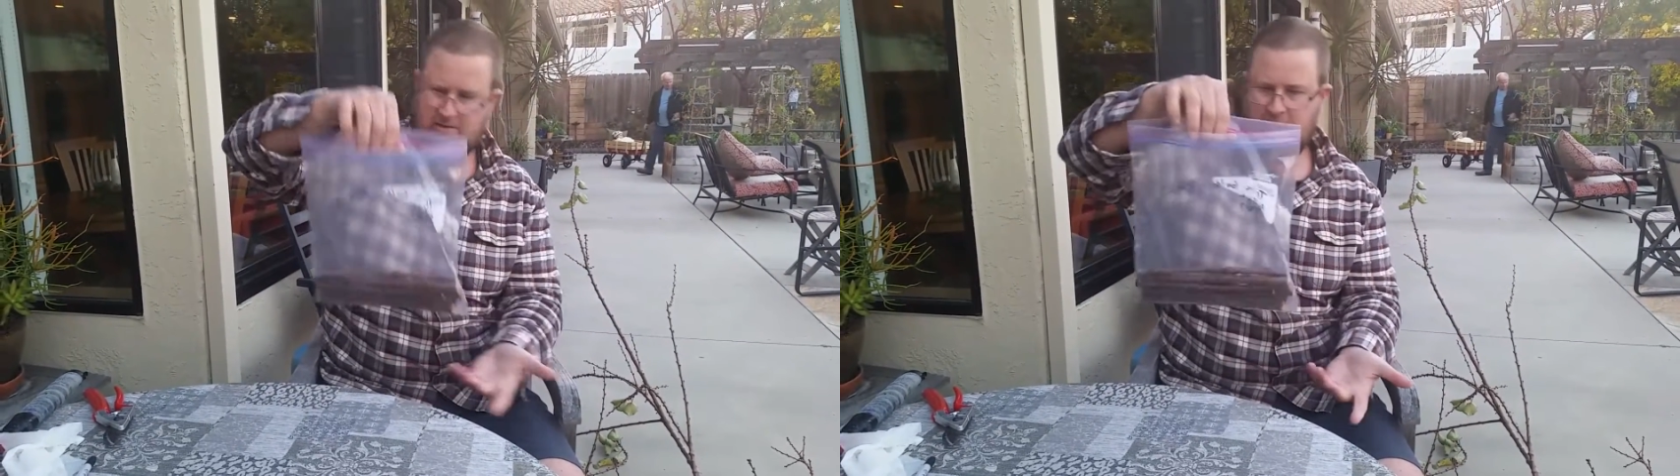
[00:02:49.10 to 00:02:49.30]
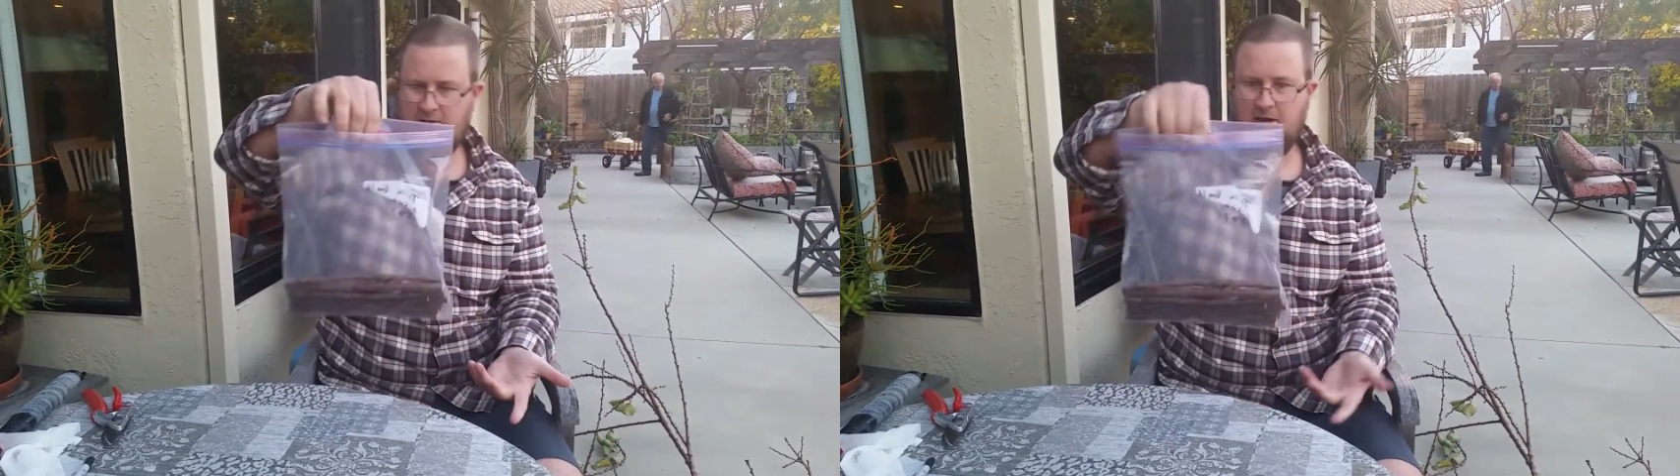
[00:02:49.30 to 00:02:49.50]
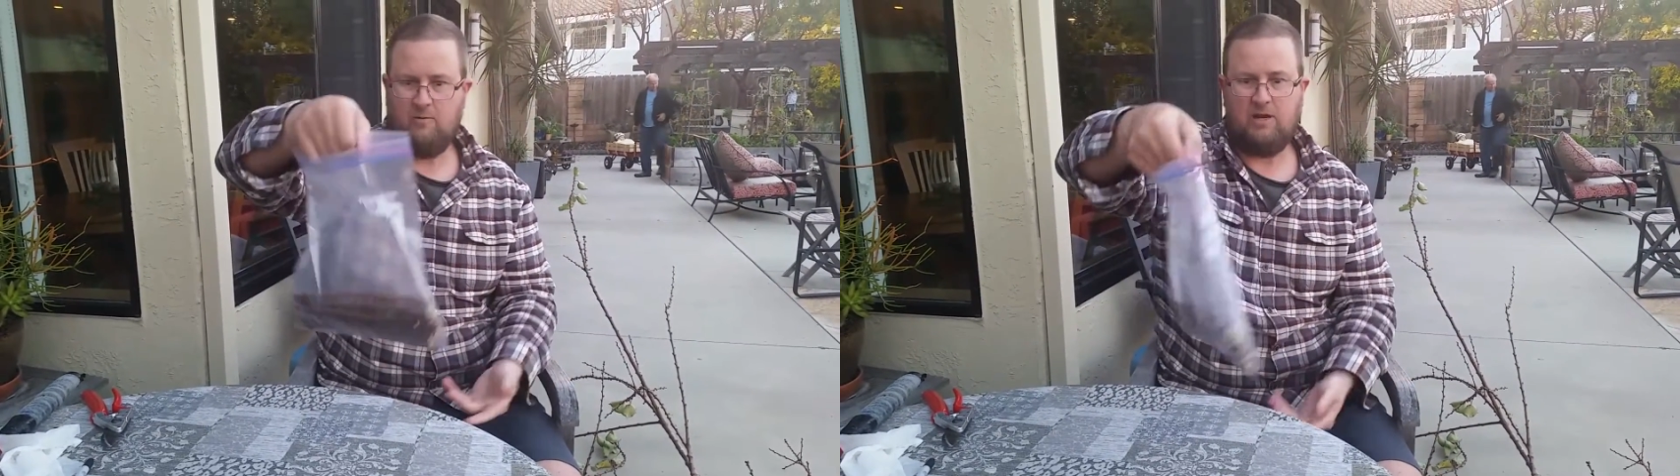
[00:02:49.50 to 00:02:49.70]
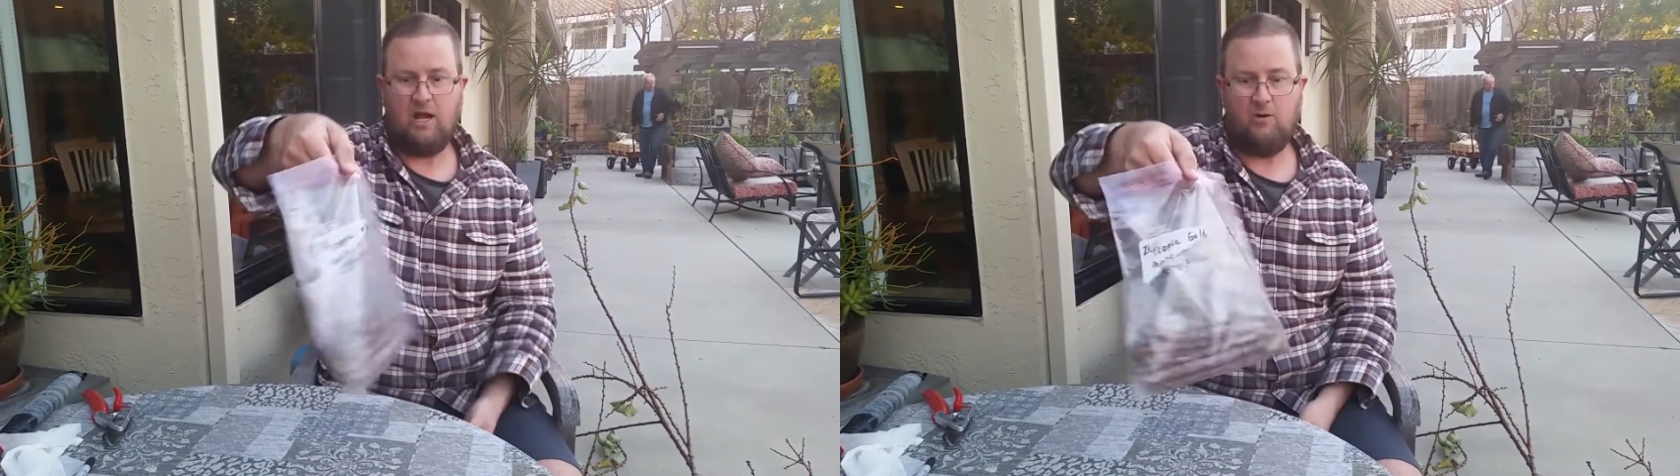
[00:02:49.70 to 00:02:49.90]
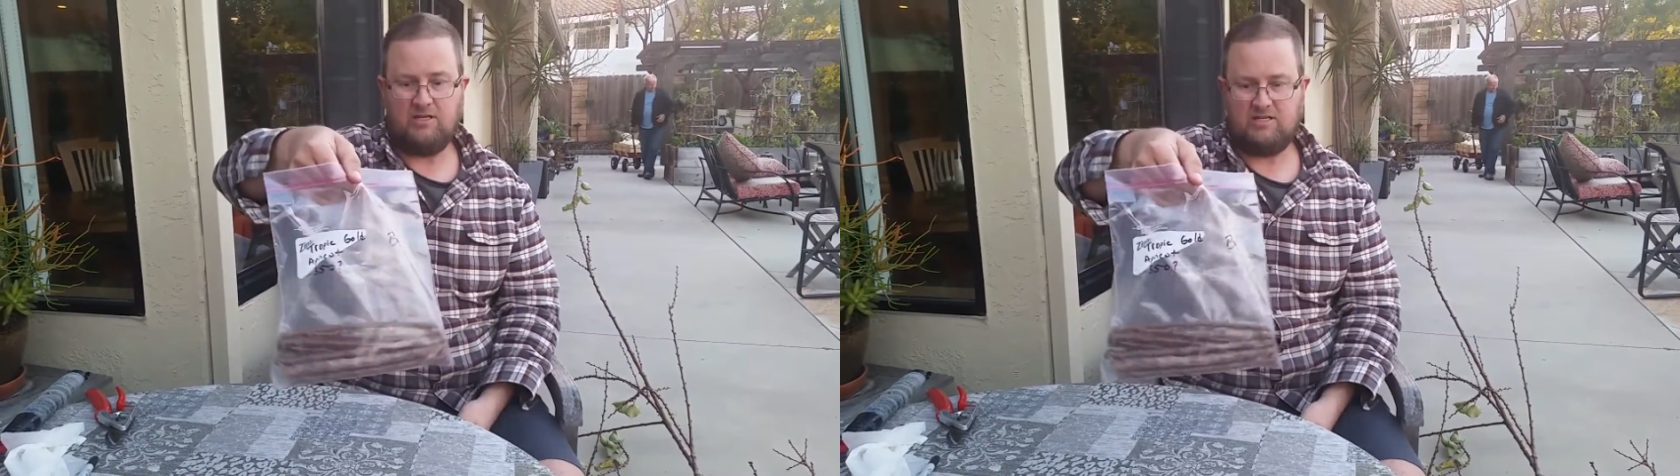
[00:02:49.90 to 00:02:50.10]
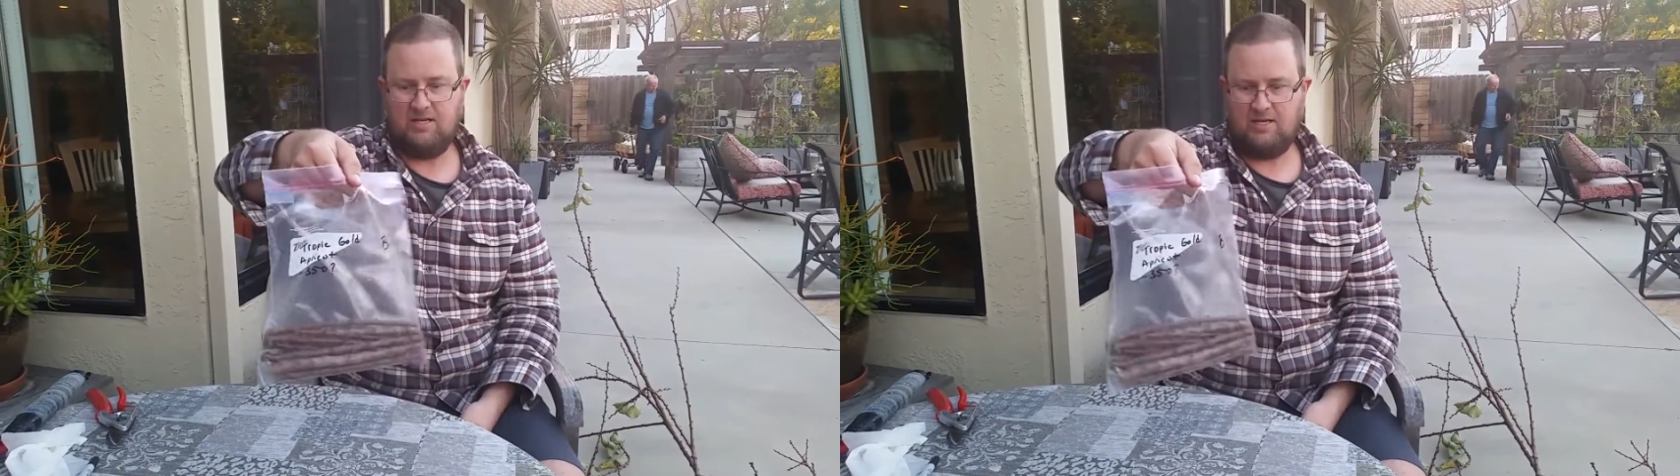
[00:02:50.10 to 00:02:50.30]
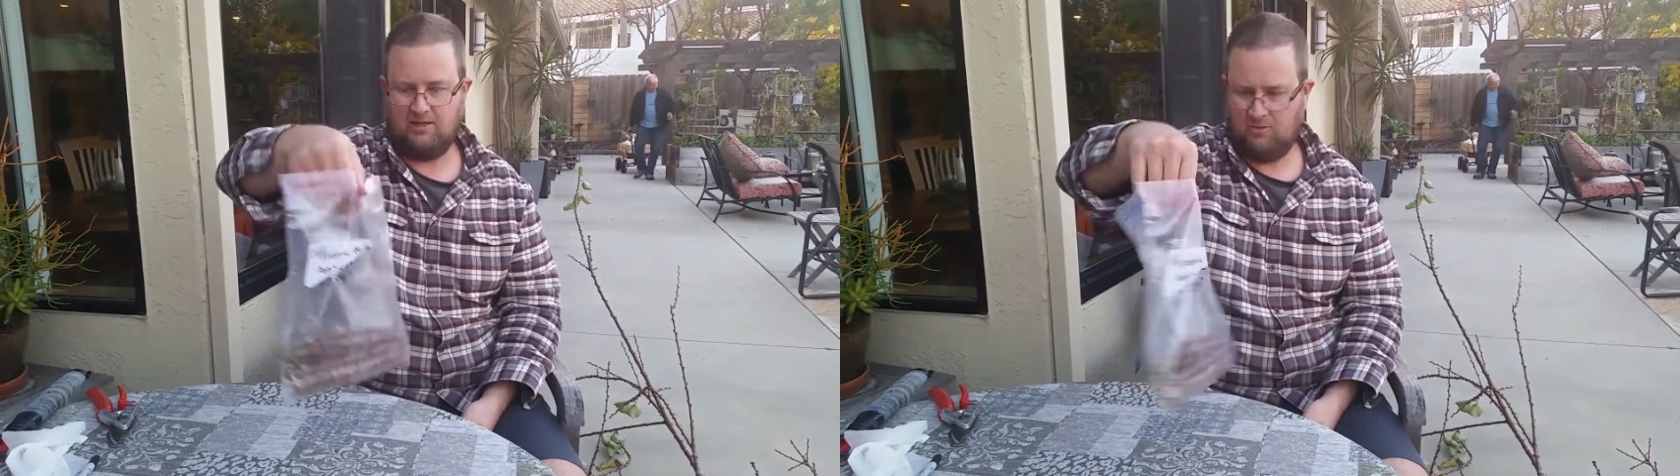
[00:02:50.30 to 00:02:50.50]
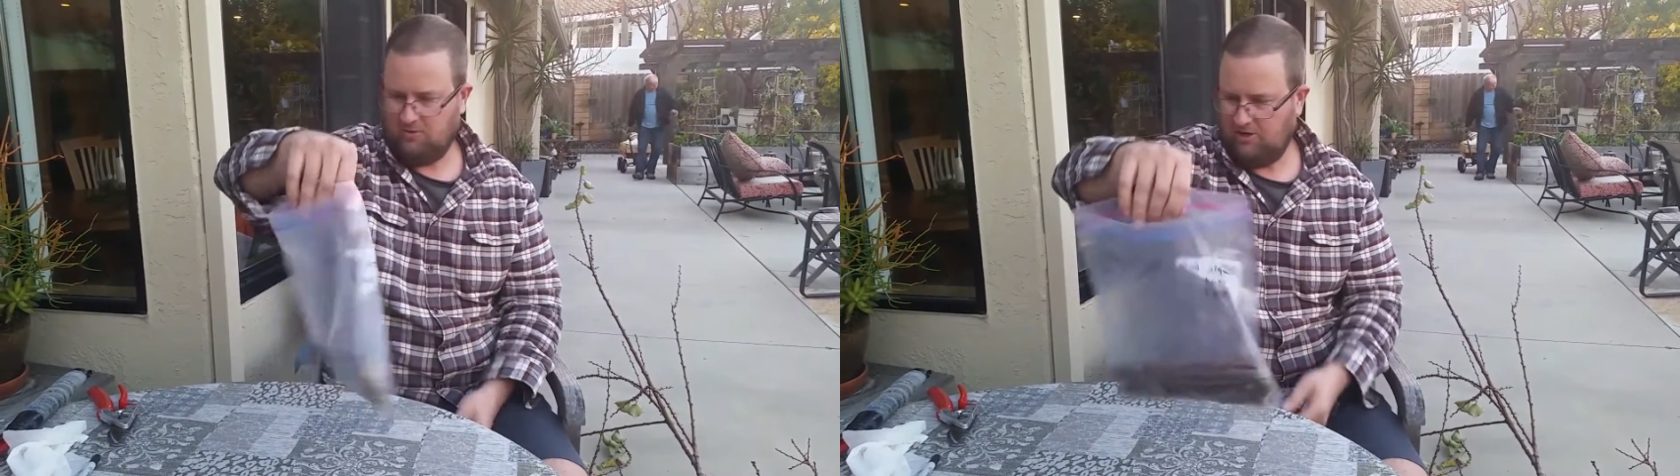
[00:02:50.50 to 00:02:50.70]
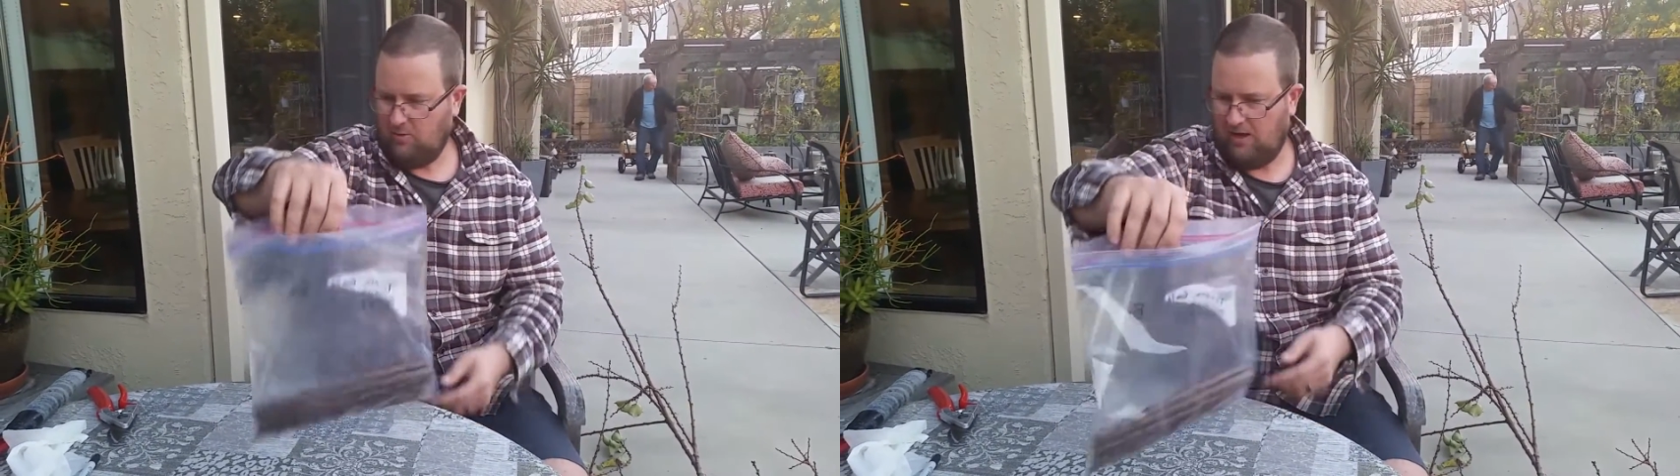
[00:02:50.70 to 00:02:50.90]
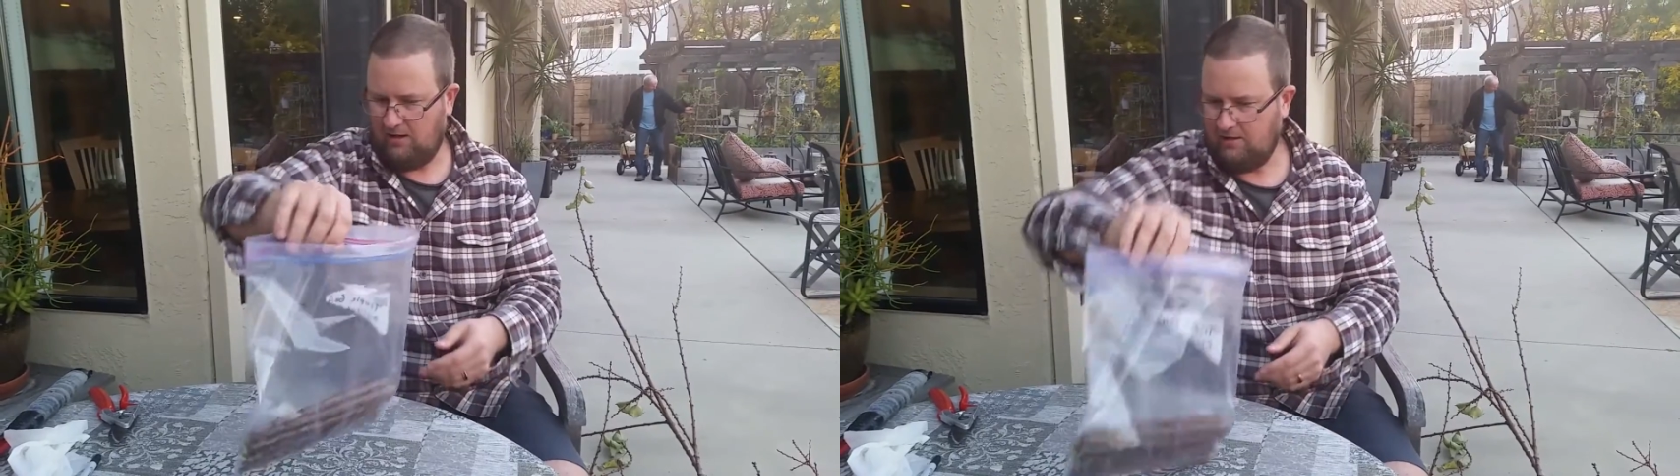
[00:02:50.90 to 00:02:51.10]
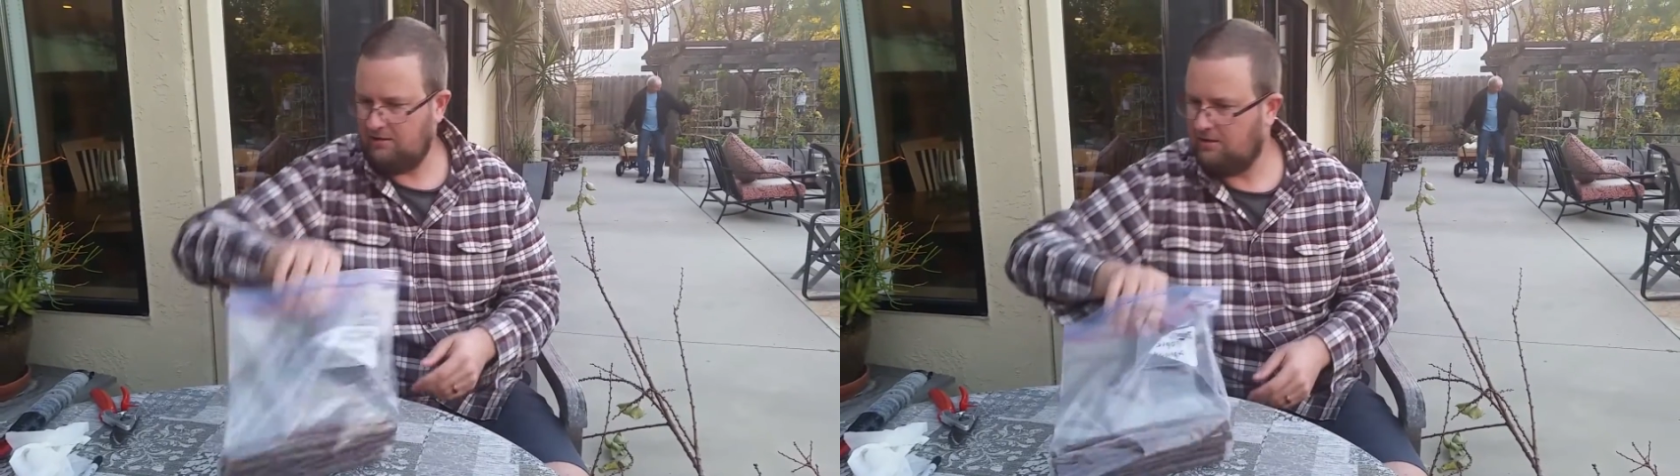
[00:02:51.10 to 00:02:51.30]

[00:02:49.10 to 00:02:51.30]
And there we go, it's sitting in there pretty well.